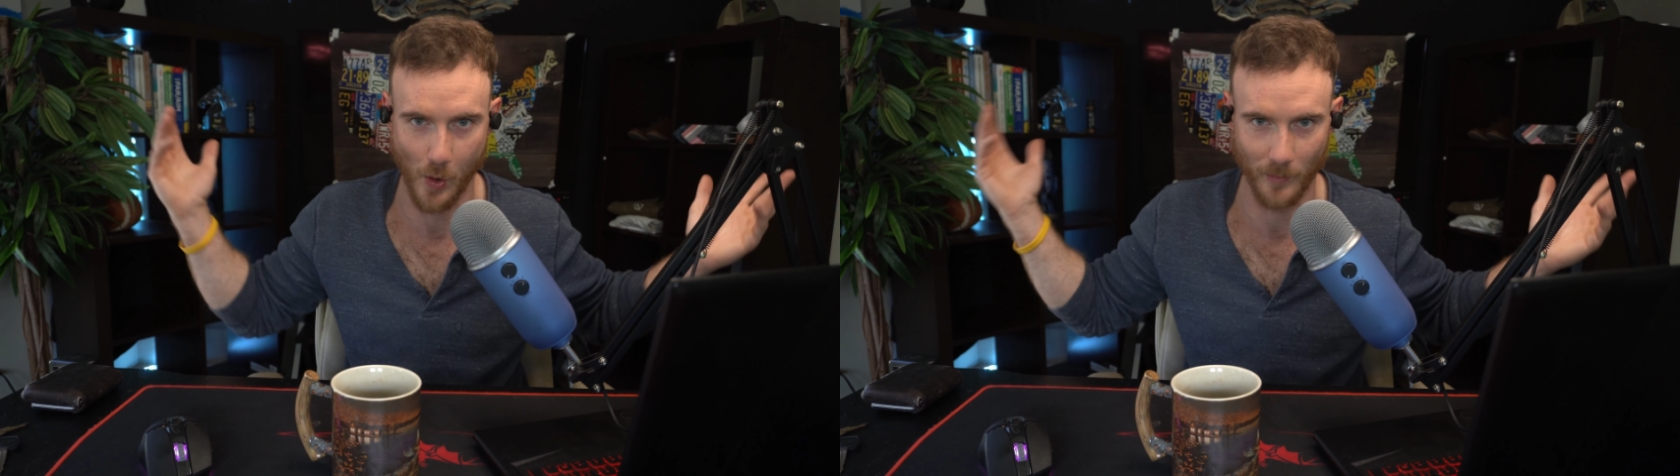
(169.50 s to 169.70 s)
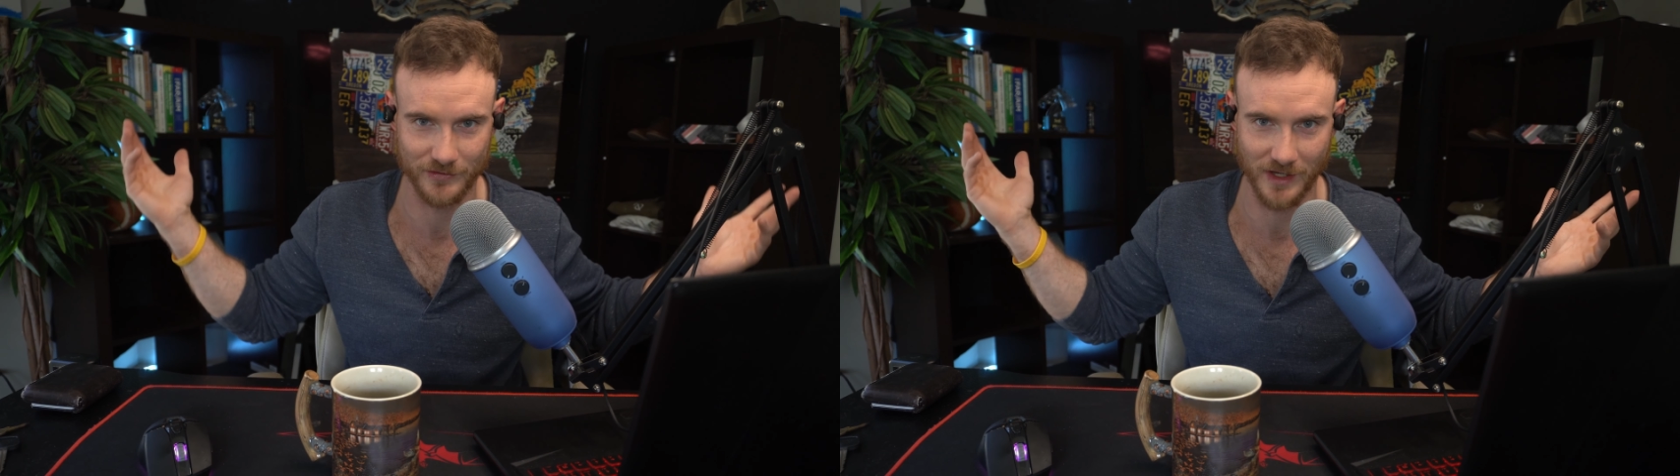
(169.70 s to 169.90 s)

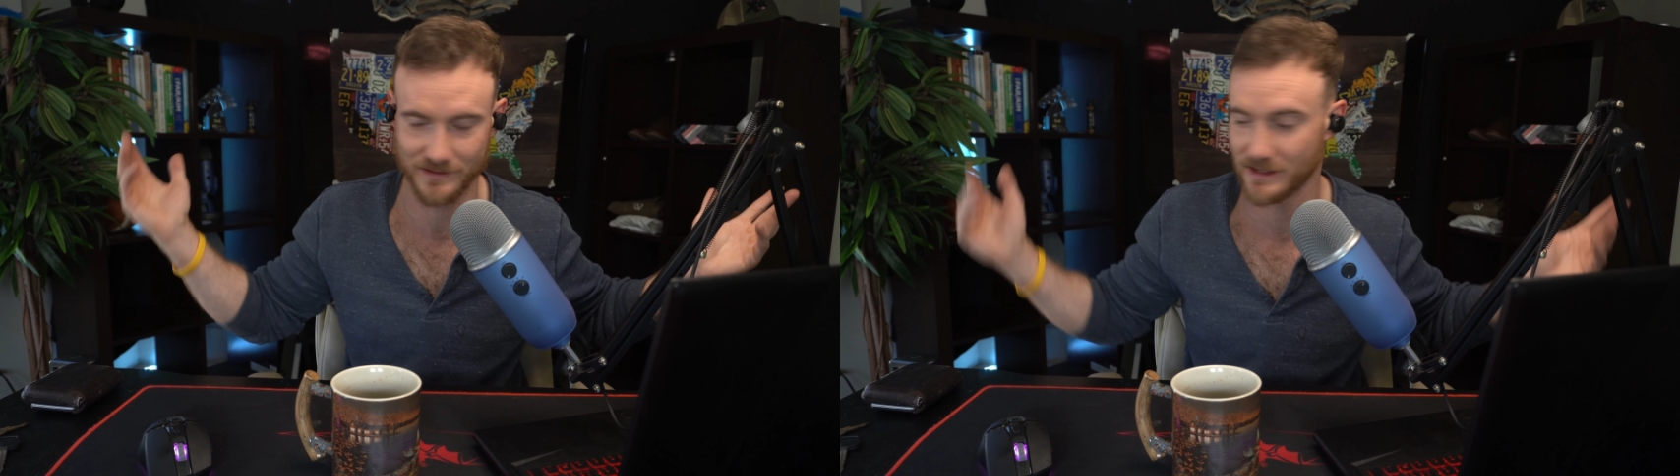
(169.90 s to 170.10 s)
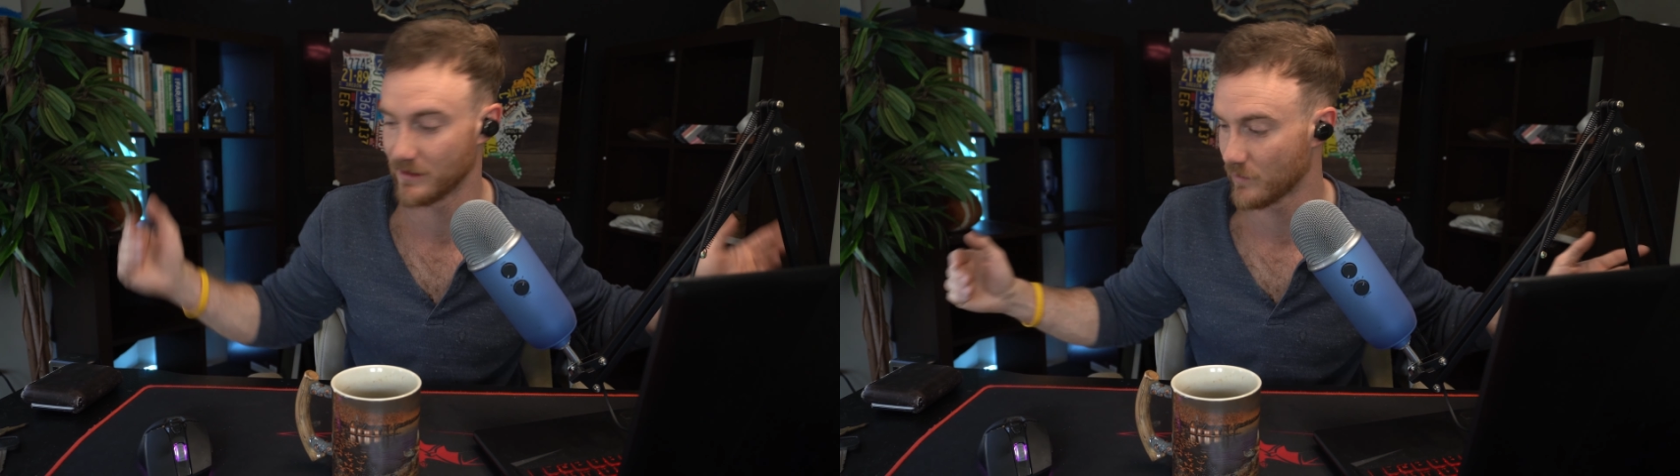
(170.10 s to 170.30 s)
Normal
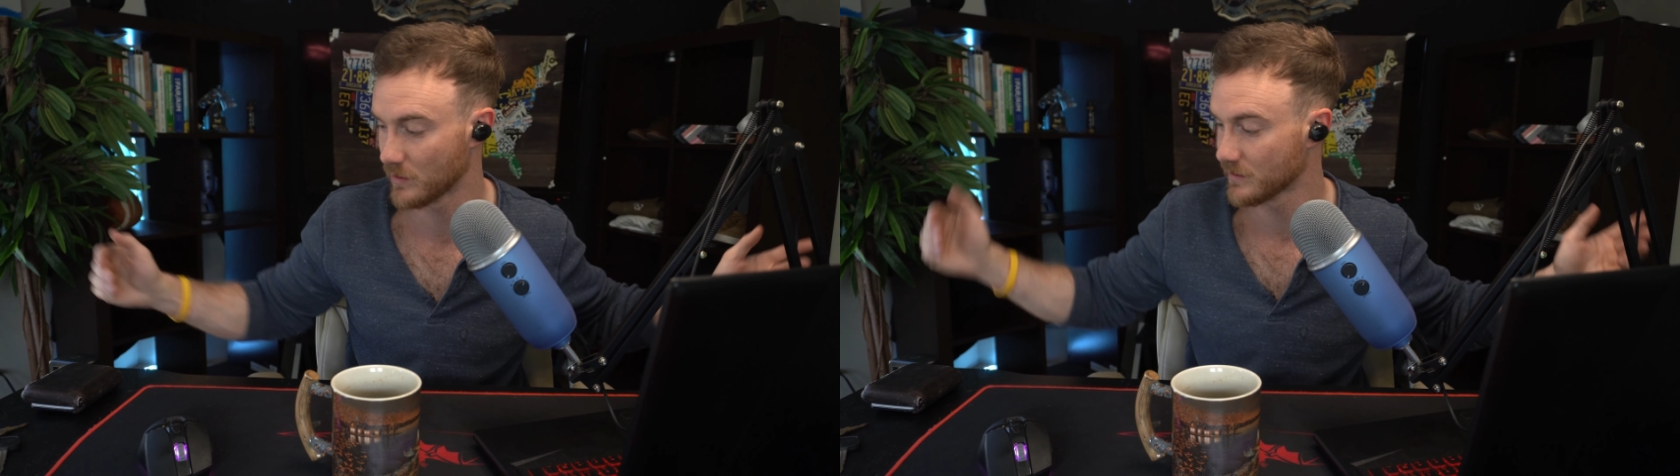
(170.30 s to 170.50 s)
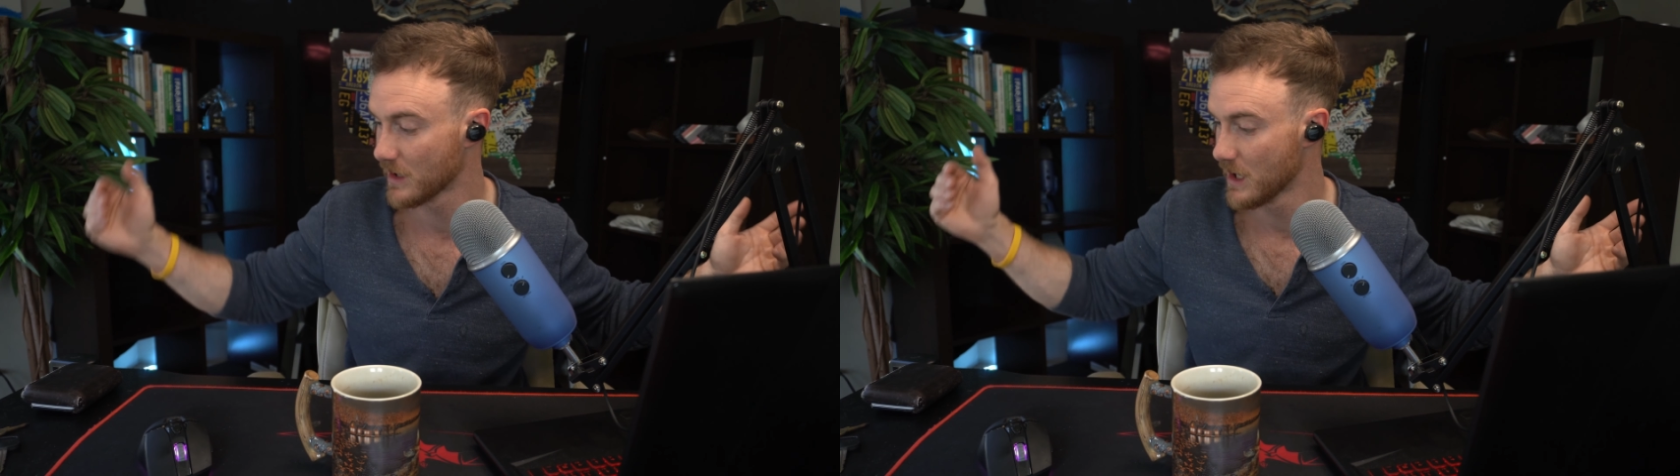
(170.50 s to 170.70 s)
stuff in the Air
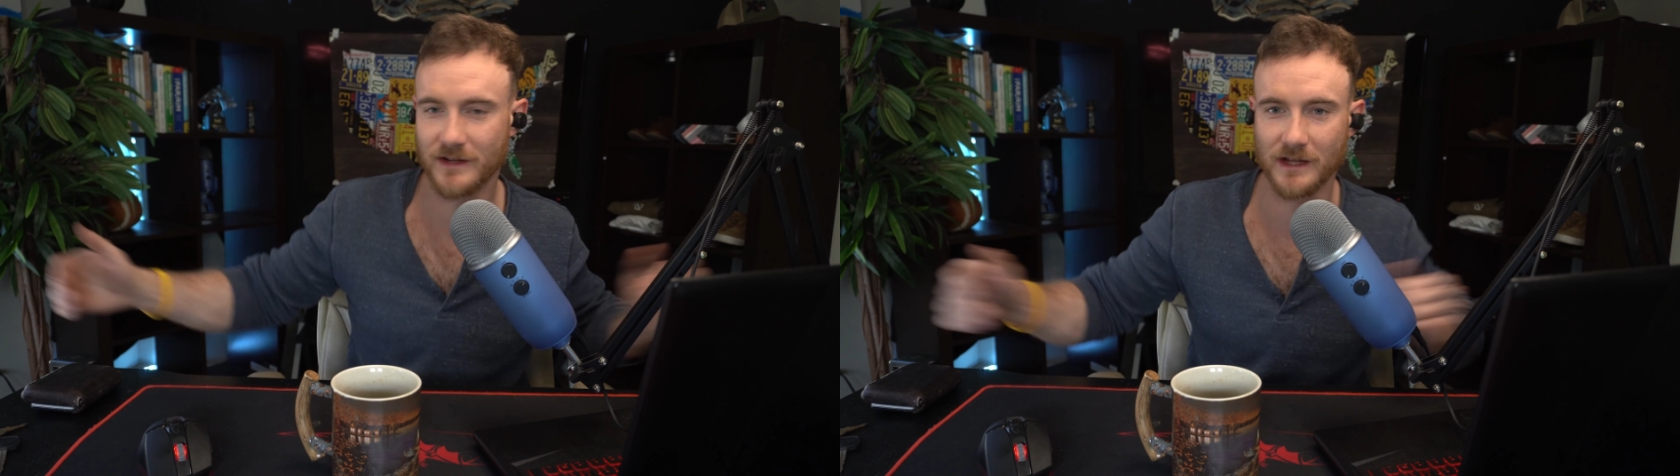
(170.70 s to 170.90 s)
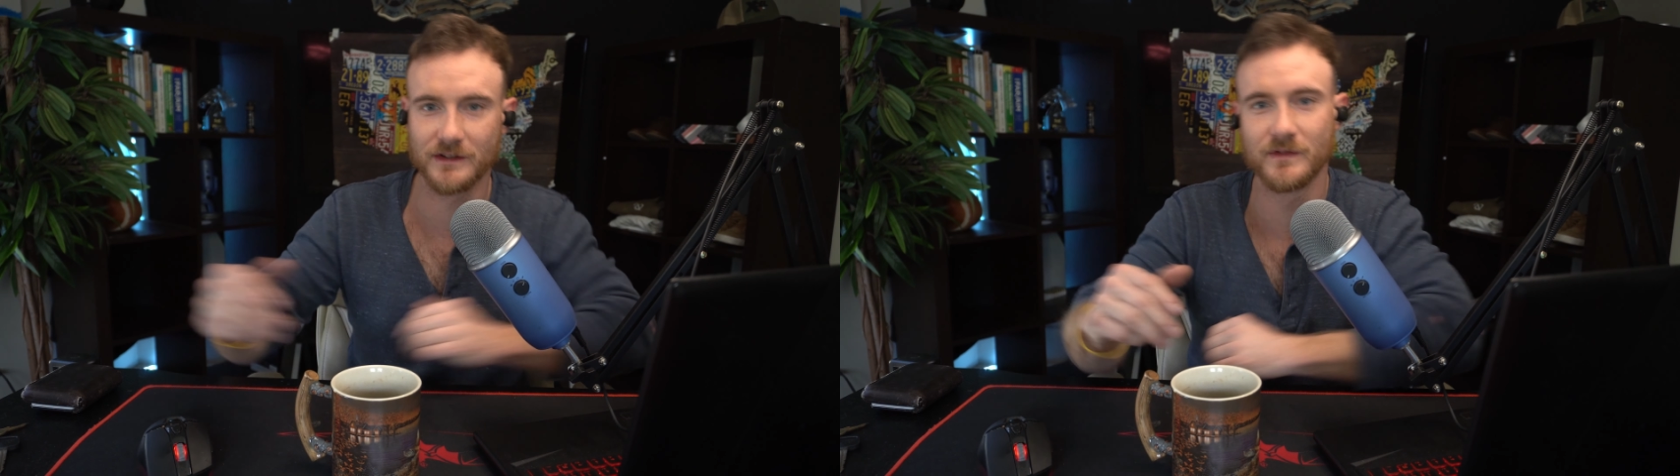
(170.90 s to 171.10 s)
Force.
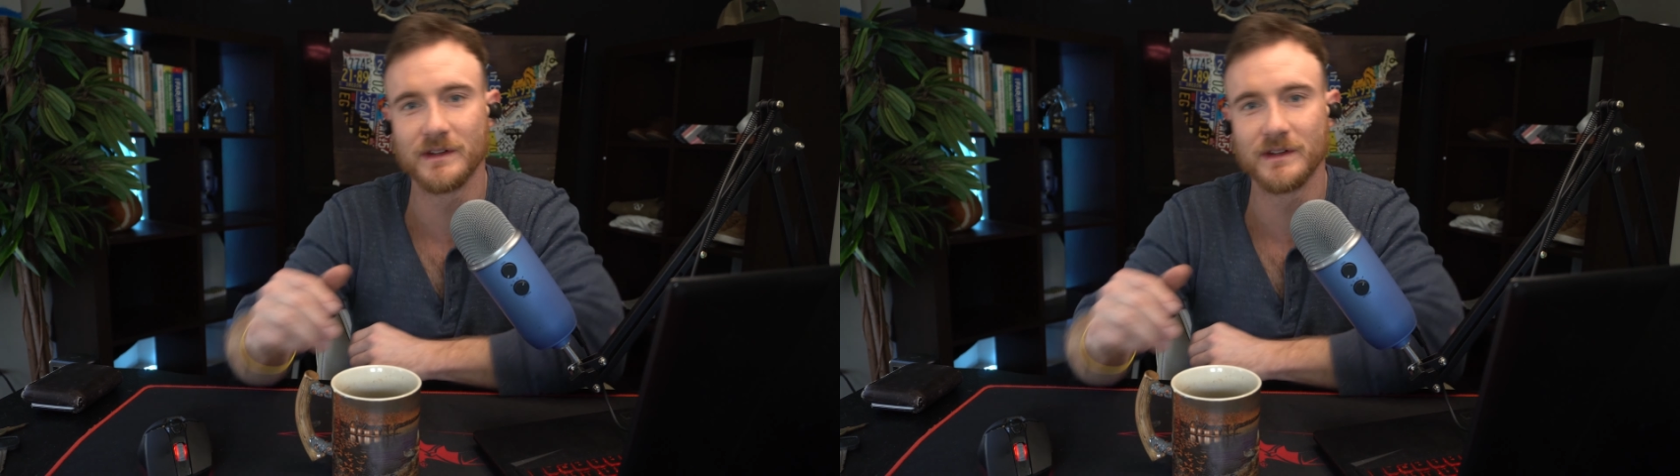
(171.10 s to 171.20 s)
He's got this